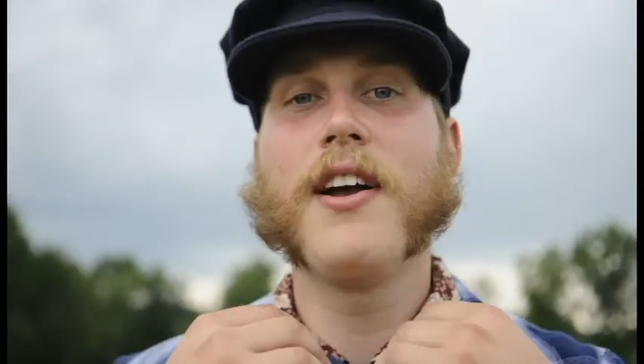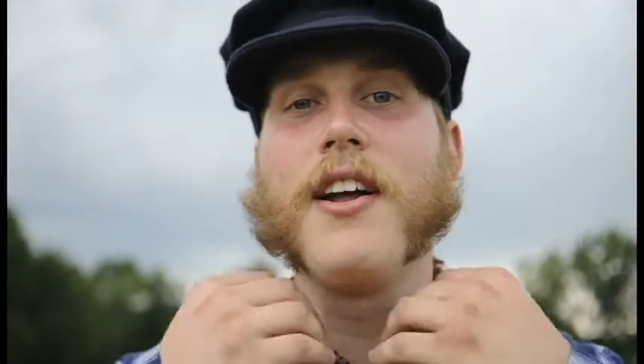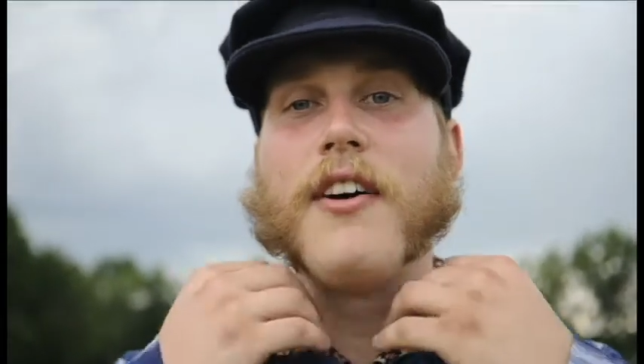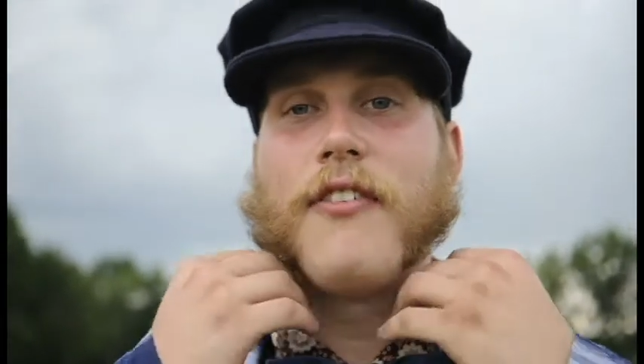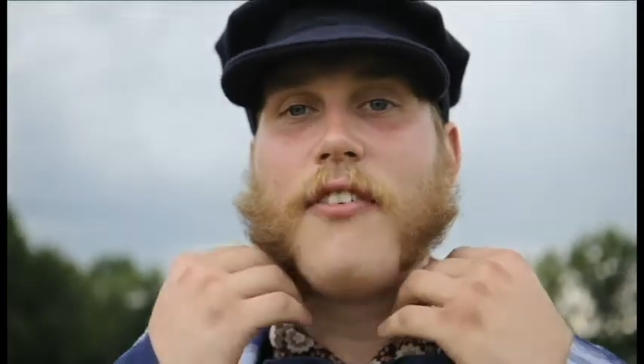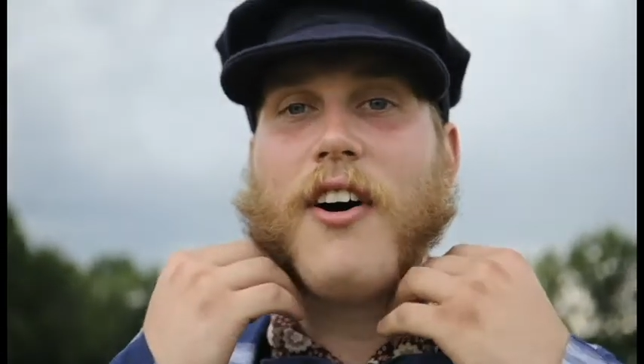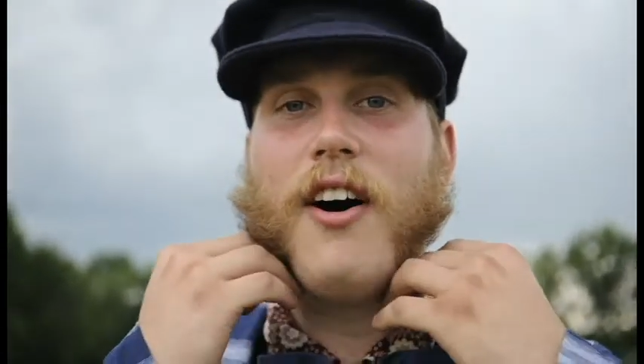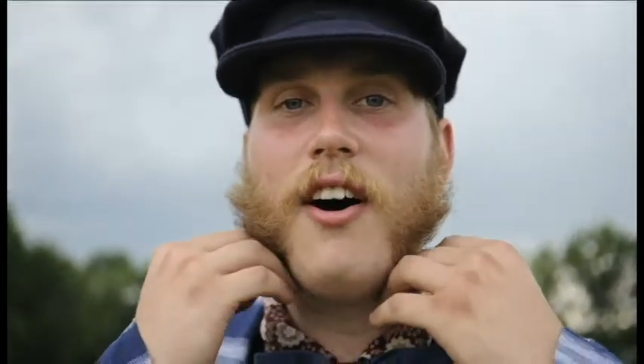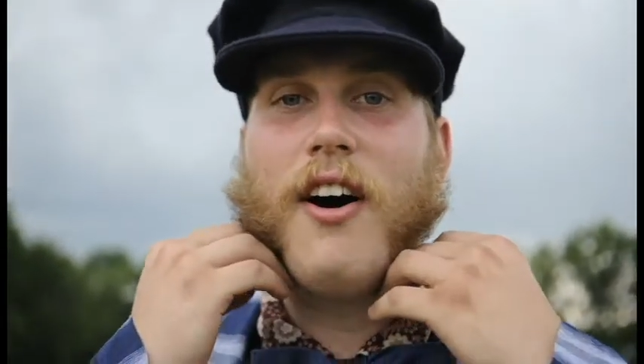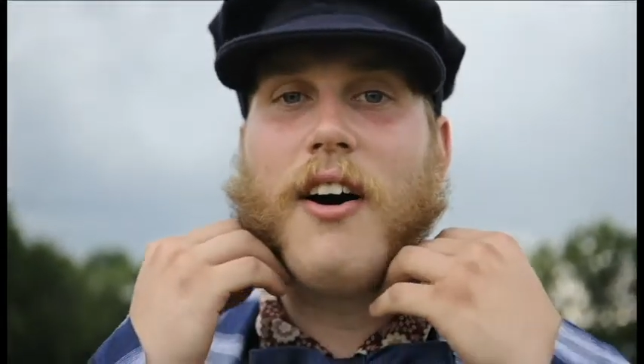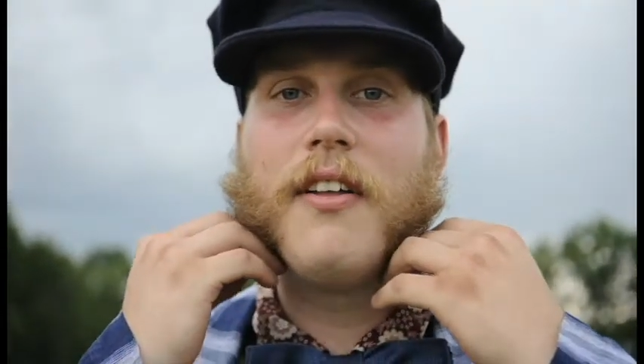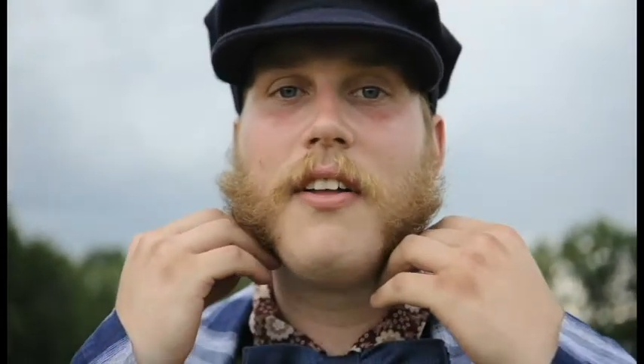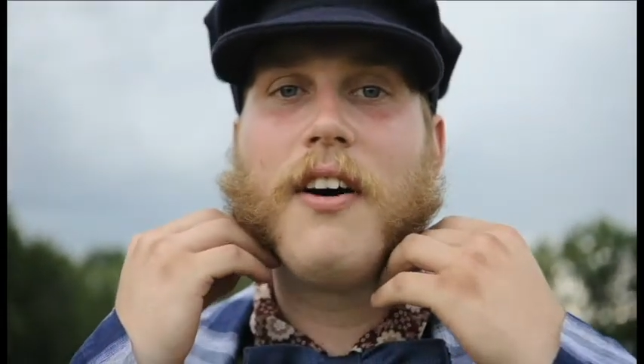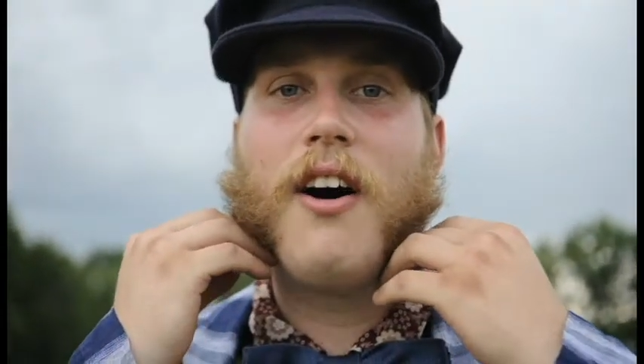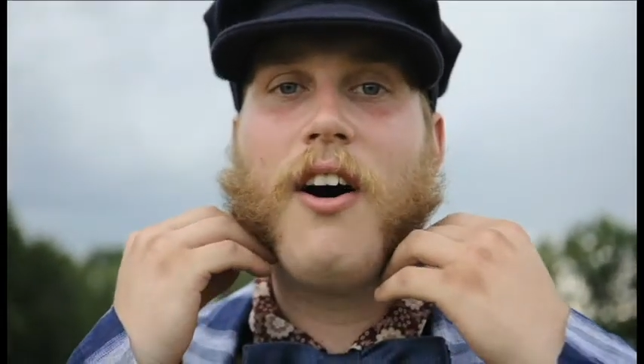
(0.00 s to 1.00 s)
of
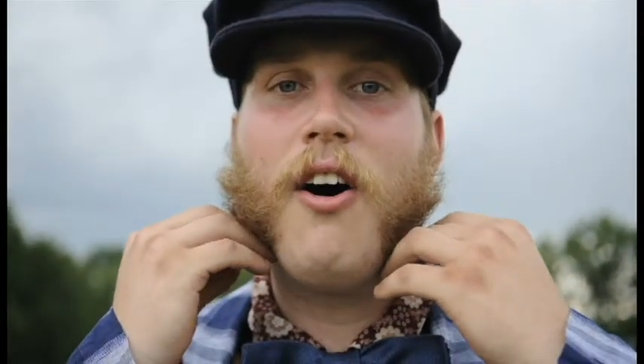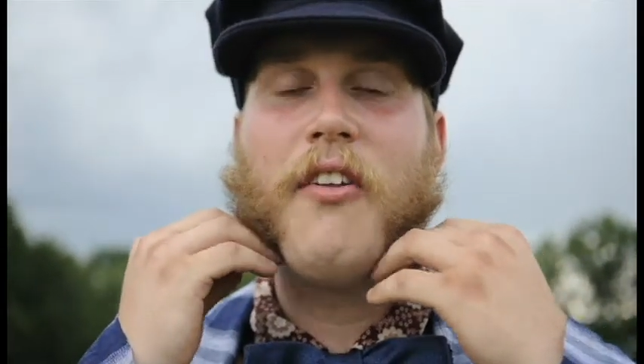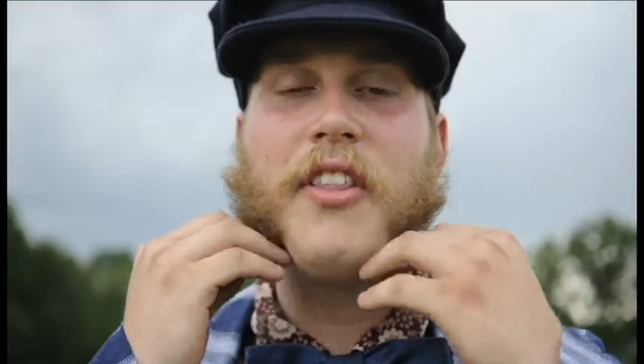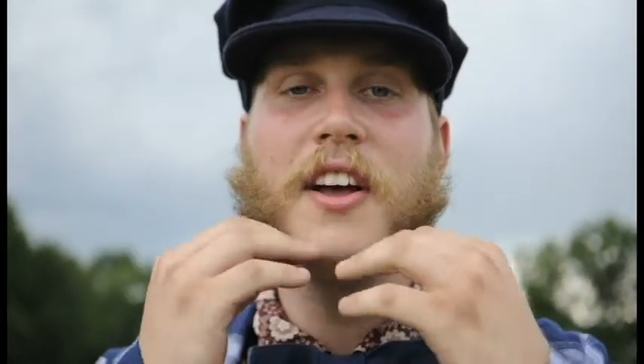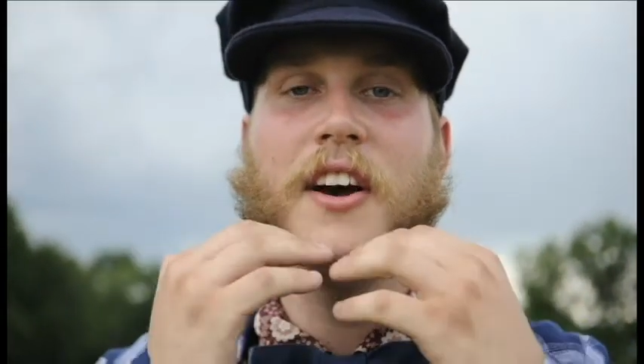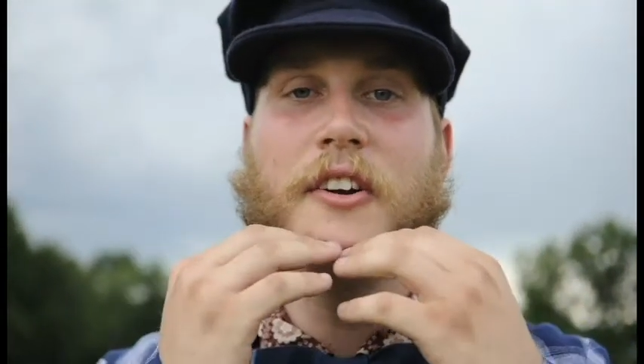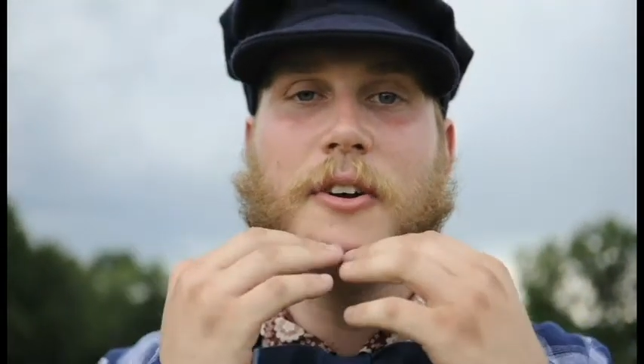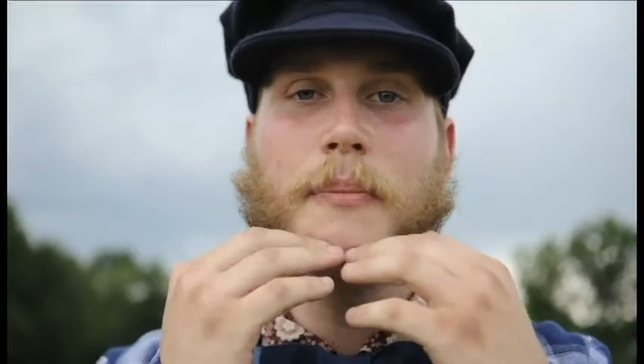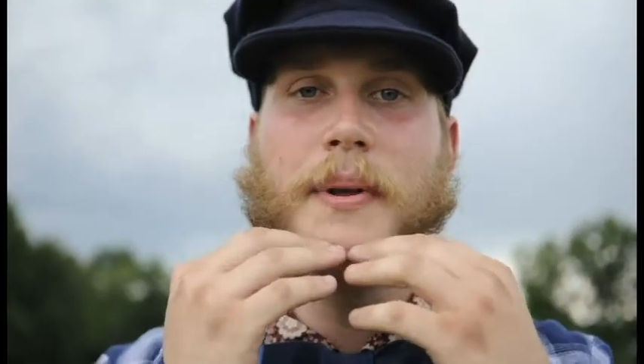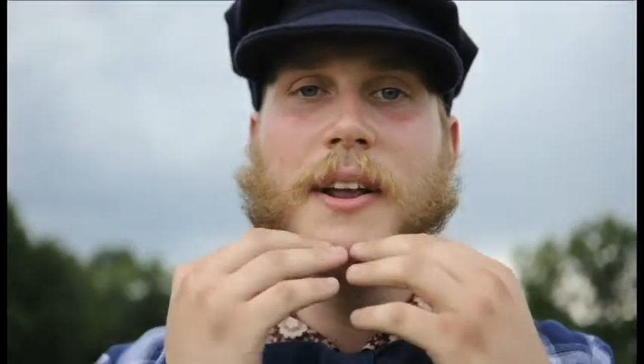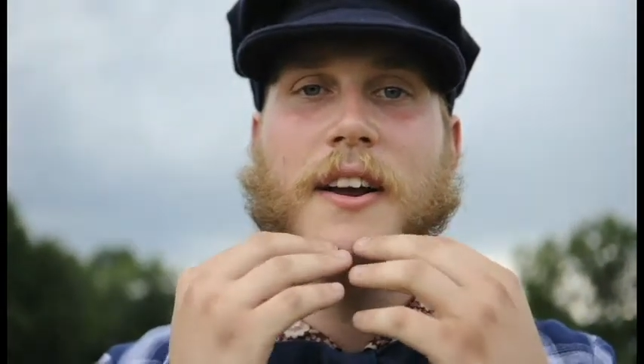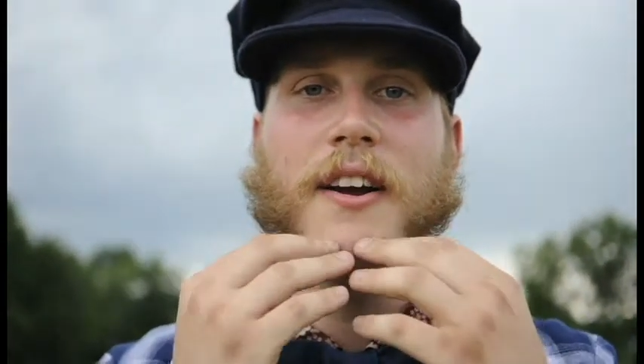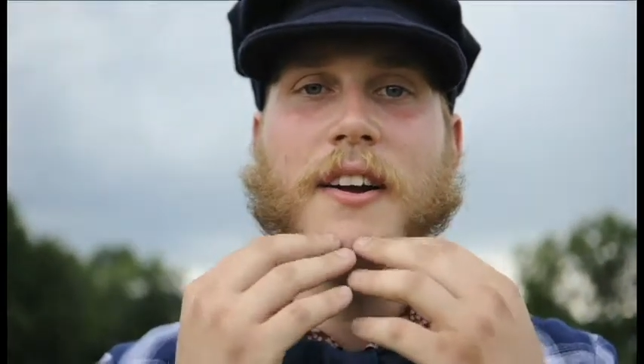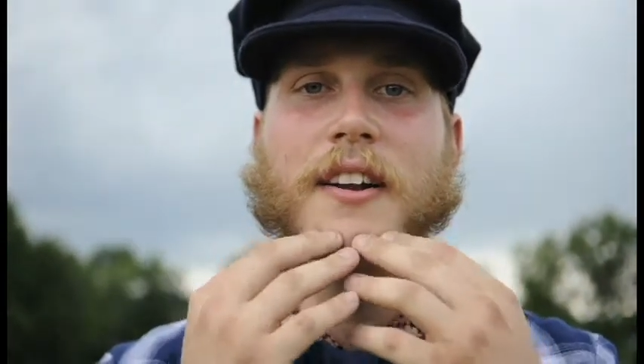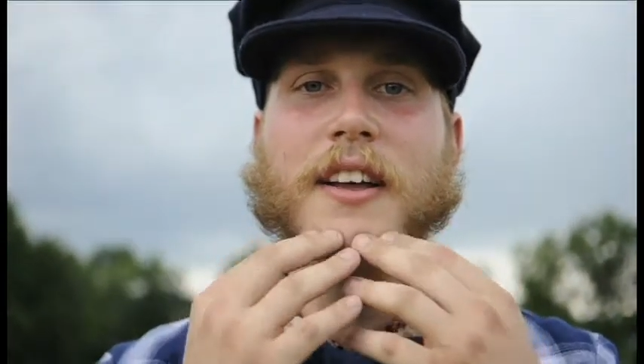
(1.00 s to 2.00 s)
all the
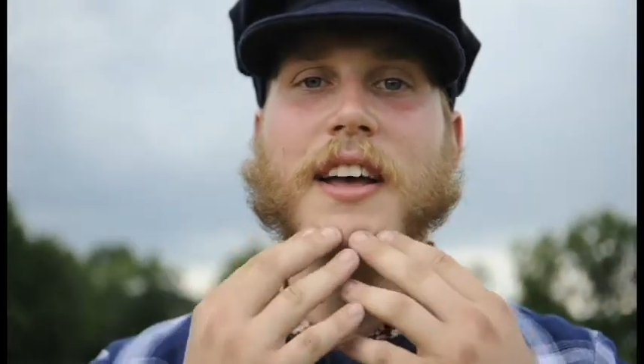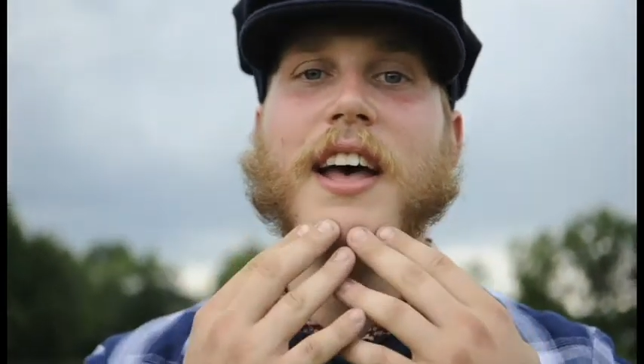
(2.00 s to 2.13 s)
underbeard,